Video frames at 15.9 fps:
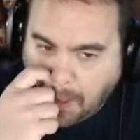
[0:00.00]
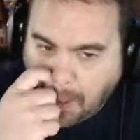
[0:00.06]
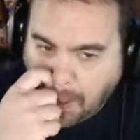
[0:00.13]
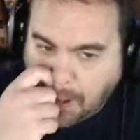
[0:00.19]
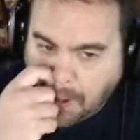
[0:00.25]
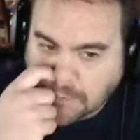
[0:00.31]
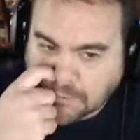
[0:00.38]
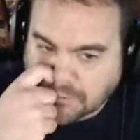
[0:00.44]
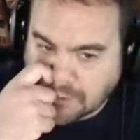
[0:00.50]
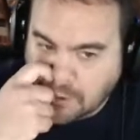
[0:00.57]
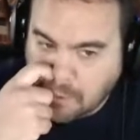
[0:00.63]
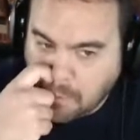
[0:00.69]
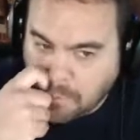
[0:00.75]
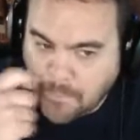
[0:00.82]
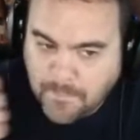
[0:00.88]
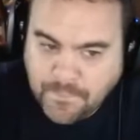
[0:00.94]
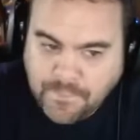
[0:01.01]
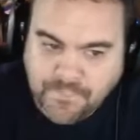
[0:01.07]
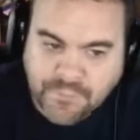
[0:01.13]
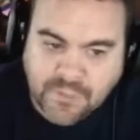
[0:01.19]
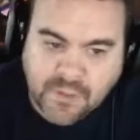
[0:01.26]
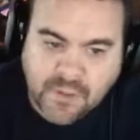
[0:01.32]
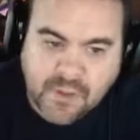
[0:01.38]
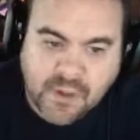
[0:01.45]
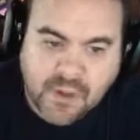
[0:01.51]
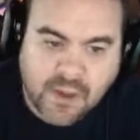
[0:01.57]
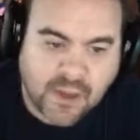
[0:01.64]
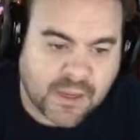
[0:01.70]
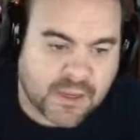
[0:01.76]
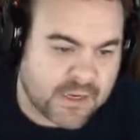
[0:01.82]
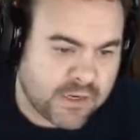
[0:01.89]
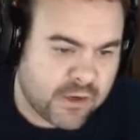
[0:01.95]
So
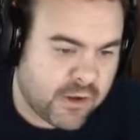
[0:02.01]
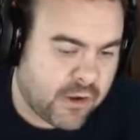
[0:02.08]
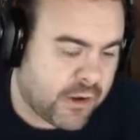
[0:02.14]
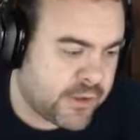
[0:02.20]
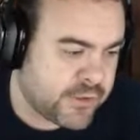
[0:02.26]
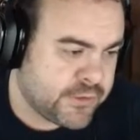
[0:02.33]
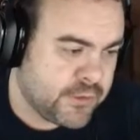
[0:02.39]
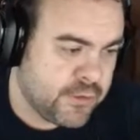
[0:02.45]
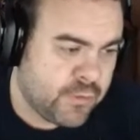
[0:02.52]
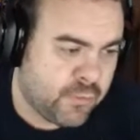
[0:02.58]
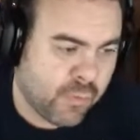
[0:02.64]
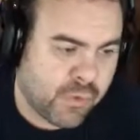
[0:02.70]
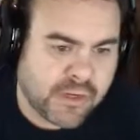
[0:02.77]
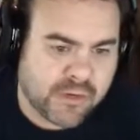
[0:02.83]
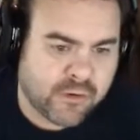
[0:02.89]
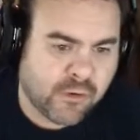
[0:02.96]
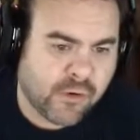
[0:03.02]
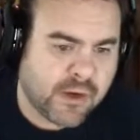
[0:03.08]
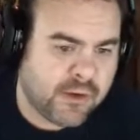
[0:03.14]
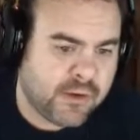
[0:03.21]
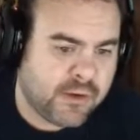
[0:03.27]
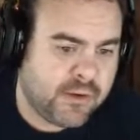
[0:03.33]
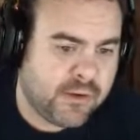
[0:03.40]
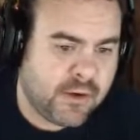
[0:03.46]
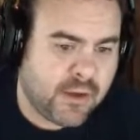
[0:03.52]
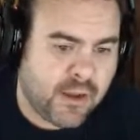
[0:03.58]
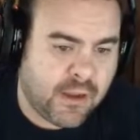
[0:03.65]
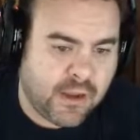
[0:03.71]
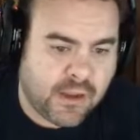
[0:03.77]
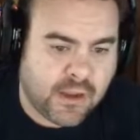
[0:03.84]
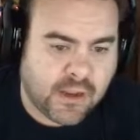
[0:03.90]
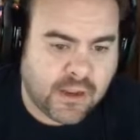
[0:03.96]
he also reiterated
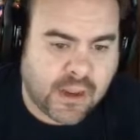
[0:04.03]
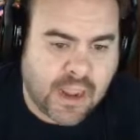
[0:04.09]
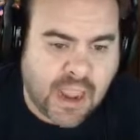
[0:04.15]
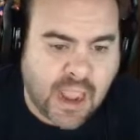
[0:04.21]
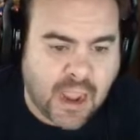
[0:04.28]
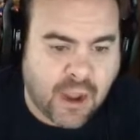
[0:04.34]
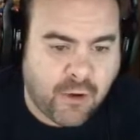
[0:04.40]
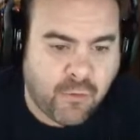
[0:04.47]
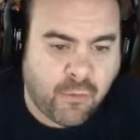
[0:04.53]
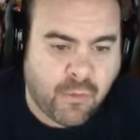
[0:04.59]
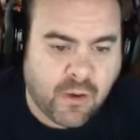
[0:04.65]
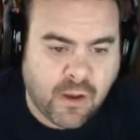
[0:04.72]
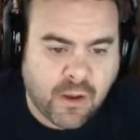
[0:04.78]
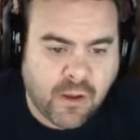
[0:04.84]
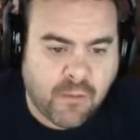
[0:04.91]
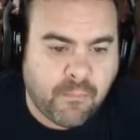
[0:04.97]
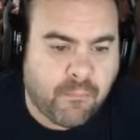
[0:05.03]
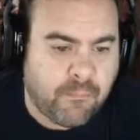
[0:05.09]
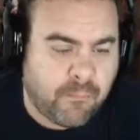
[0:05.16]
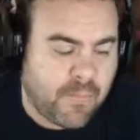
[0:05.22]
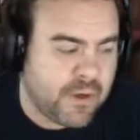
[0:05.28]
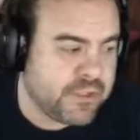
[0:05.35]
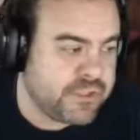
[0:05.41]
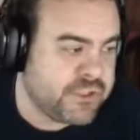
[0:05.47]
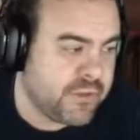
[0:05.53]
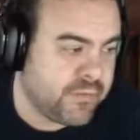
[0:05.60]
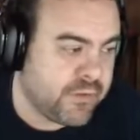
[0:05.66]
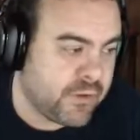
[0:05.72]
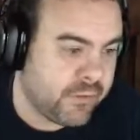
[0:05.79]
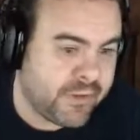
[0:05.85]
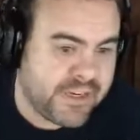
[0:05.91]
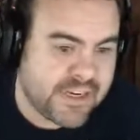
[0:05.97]
how much of an
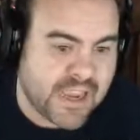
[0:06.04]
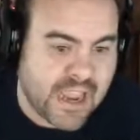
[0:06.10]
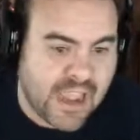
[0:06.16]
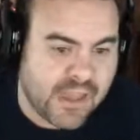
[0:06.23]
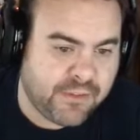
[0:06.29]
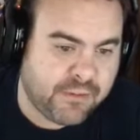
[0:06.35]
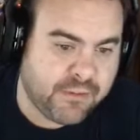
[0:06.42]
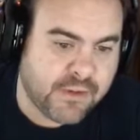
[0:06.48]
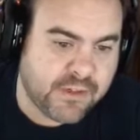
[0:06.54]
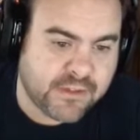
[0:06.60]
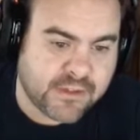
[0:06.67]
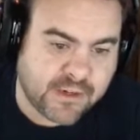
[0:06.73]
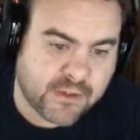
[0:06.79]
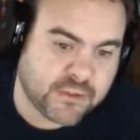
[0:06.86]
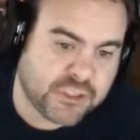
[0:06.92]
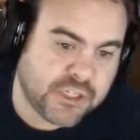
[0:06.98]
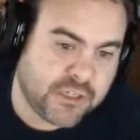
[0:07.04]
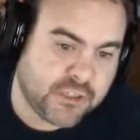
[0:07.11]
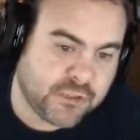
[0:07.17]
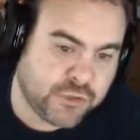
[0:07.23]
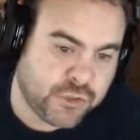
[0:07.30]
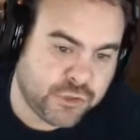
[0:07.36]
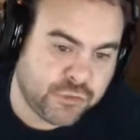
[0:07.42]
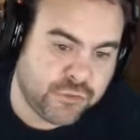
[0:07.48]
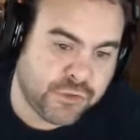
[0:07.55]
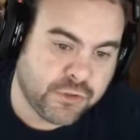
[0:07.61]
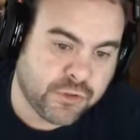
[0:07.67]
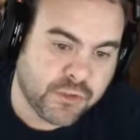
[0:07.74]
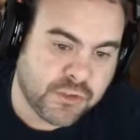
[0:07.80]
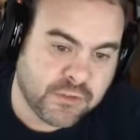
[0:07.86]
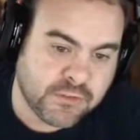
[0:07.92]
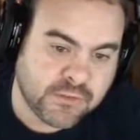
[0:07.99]
elite athlete Terence Shannon Jr.
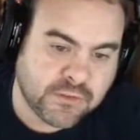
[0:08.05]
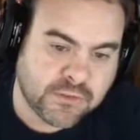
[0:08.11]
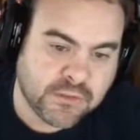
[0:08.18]
is.